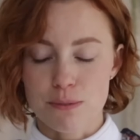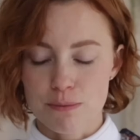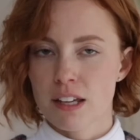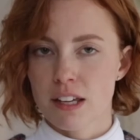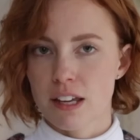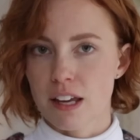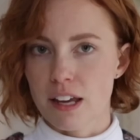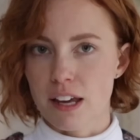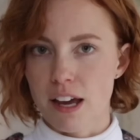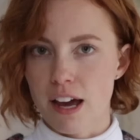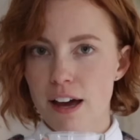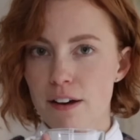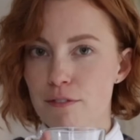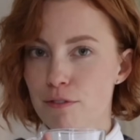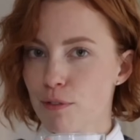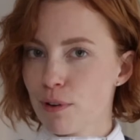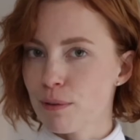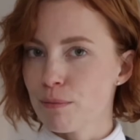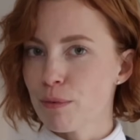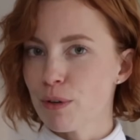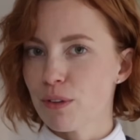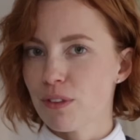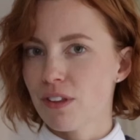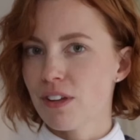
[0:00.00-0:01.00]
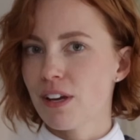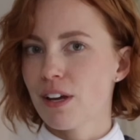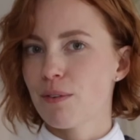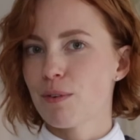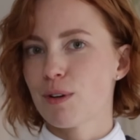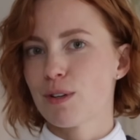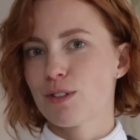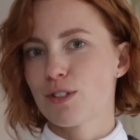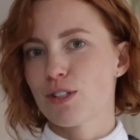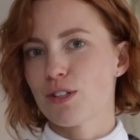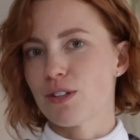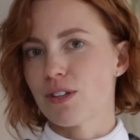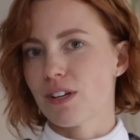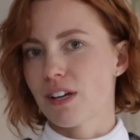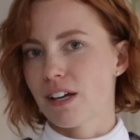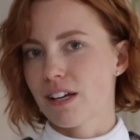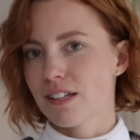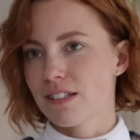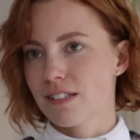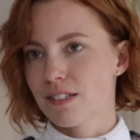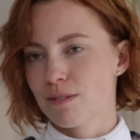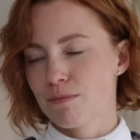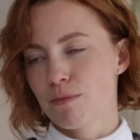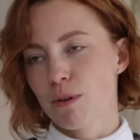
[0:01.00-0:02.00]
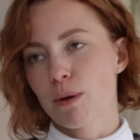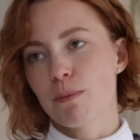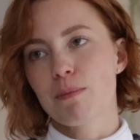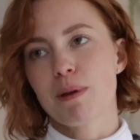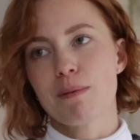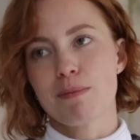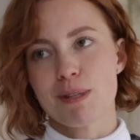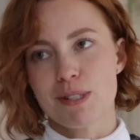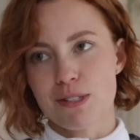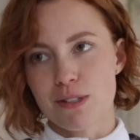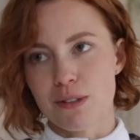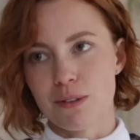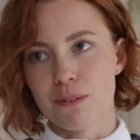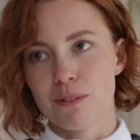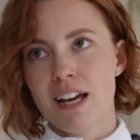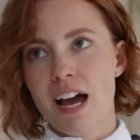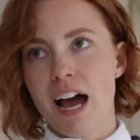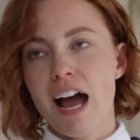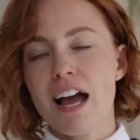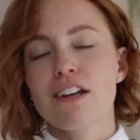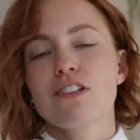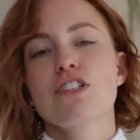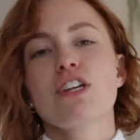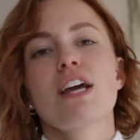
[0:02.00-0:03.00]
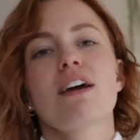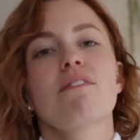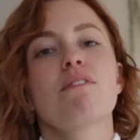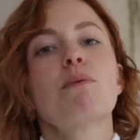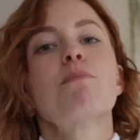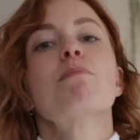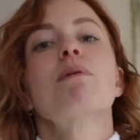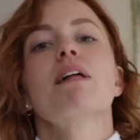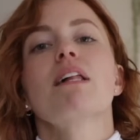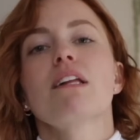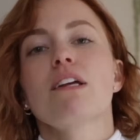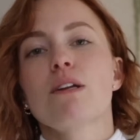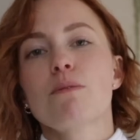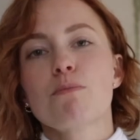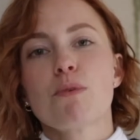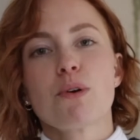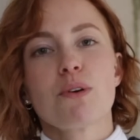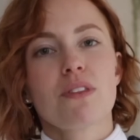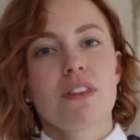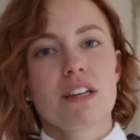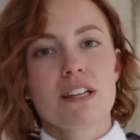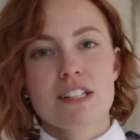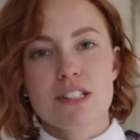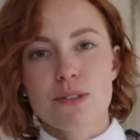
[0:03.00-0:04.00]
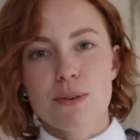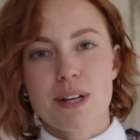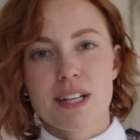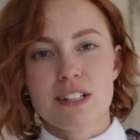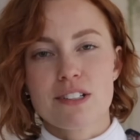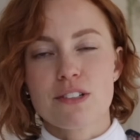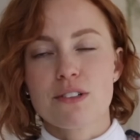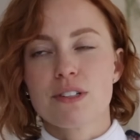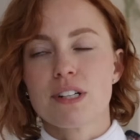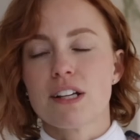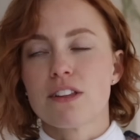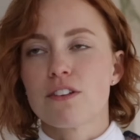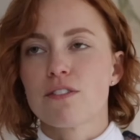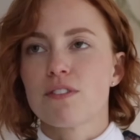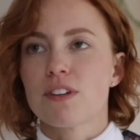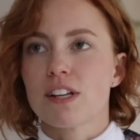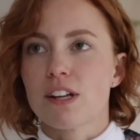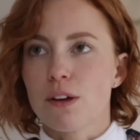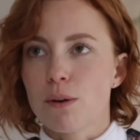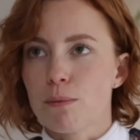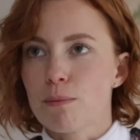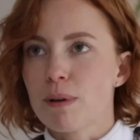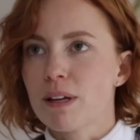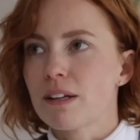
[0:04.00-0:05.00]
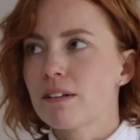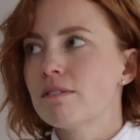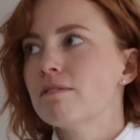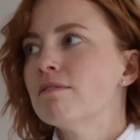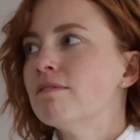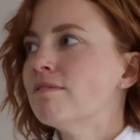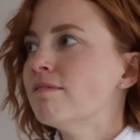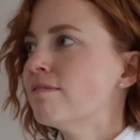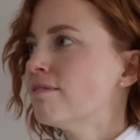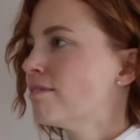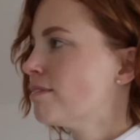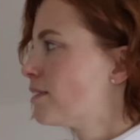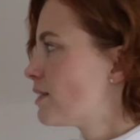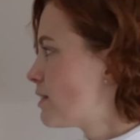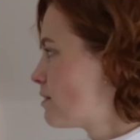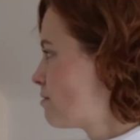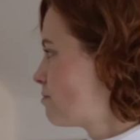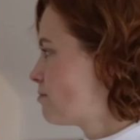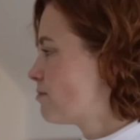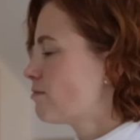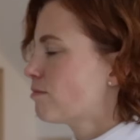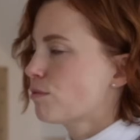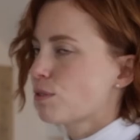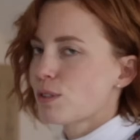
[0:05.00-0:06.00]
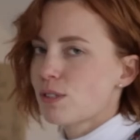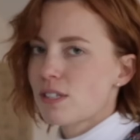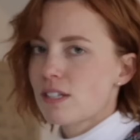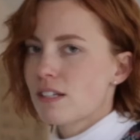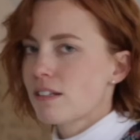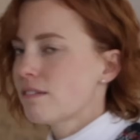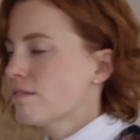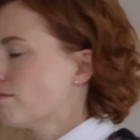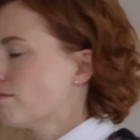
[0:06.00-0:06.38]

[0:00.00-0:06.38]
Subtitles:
Okay, I have one more thing I want to show you guys. Well, maybe two. Actually, I have a million more things so I can do another video, but we'll see.